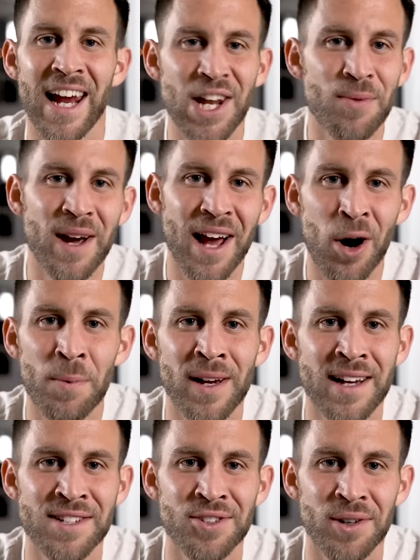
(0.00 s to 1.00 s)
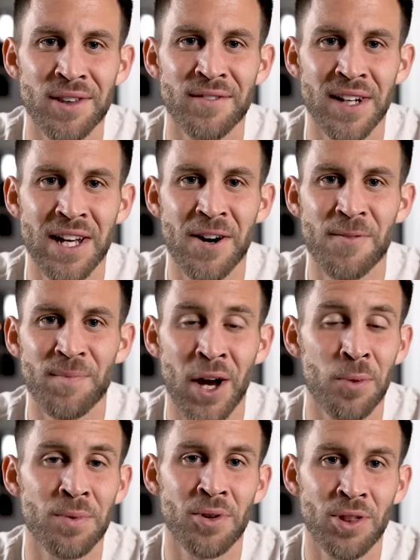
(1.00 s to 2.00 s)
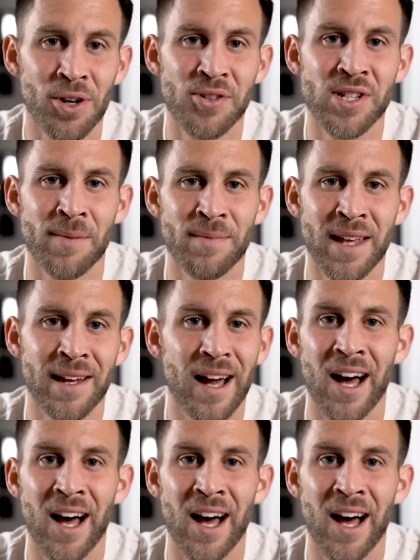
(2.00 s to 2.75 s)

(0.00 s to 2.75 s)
Anyway, I hope you guys enjoyed the video. I hope you learned something.